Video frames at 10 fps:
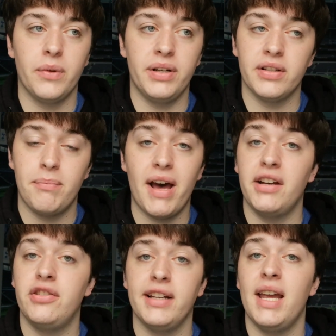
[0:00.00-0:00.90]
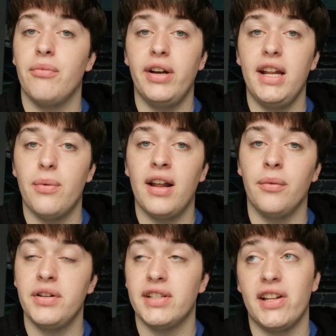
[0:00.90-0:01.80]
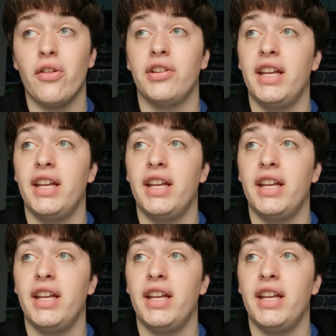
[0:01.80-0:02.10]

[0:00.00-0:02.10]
We just managed the game really well, which is another